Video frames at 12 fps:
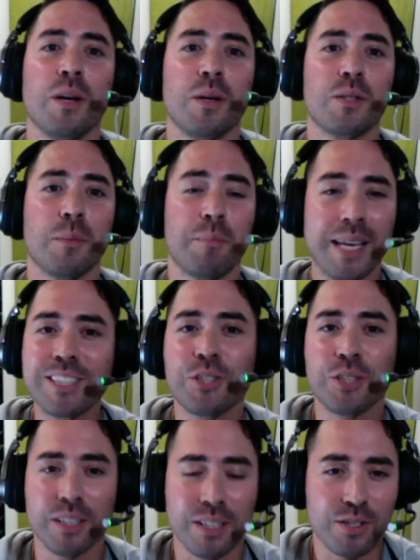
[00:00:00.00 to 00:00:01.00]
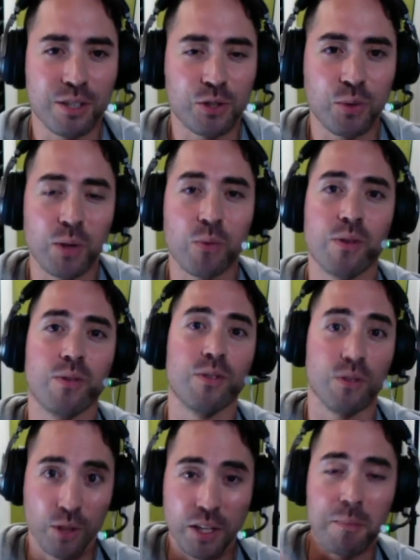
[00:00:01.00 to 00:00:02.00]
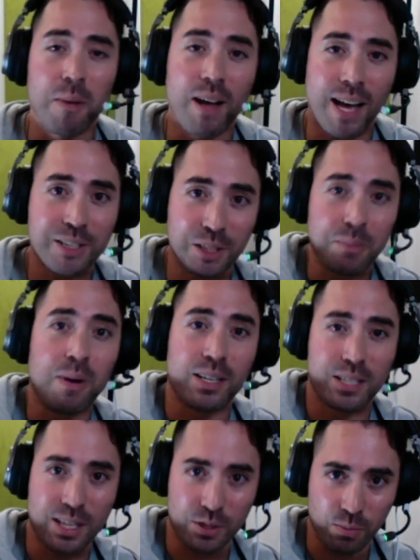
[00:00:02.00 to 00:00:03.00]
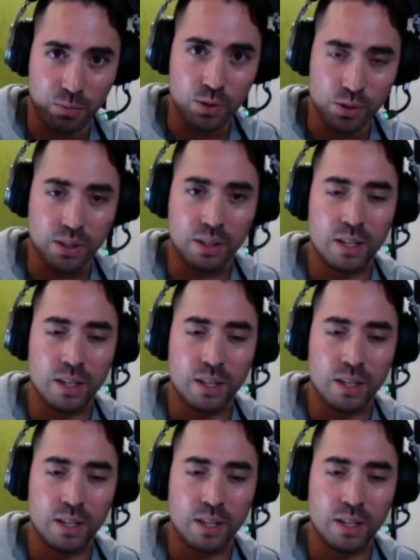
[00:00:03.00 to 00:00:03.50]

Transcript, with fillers: to pitch it in such a way where you can mo actually monetize your music.